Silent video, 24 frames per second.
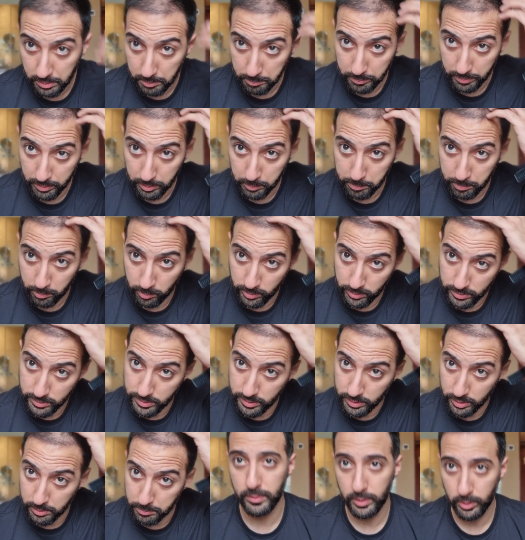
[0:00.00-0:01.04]
middle parts
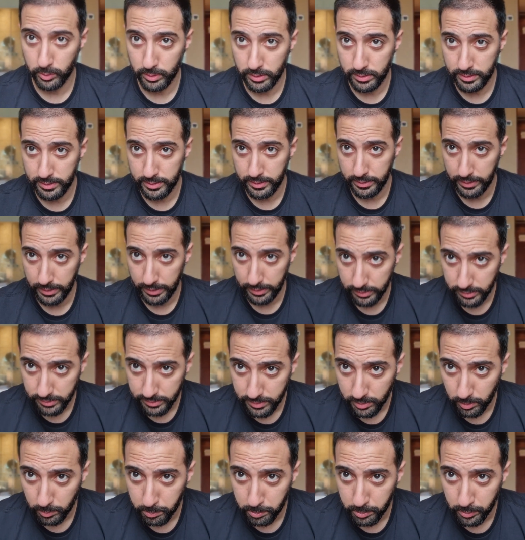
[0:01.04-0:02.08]
here. You can see that it's
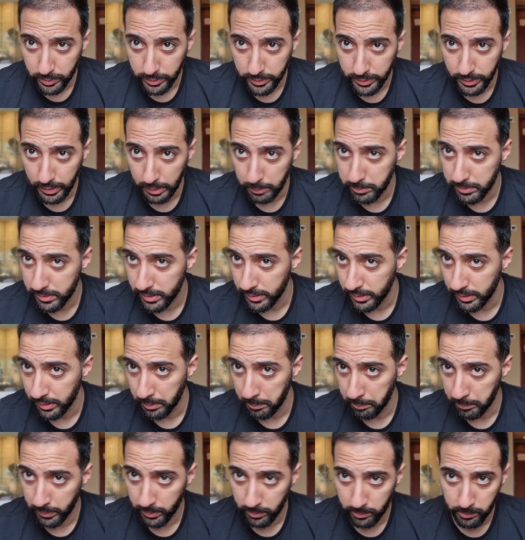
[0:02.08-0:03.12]
still pretty empty in
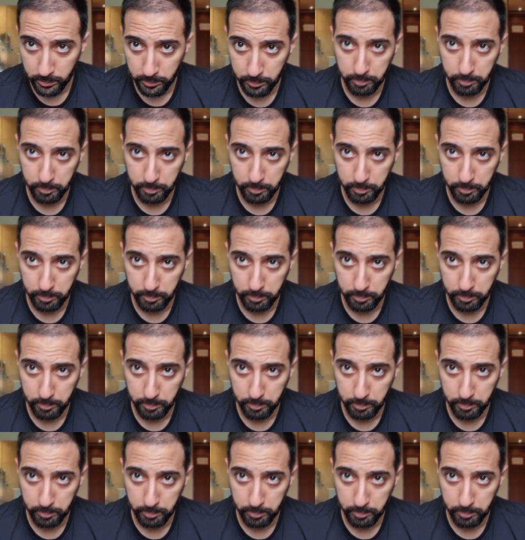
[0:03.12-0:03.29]
the middle,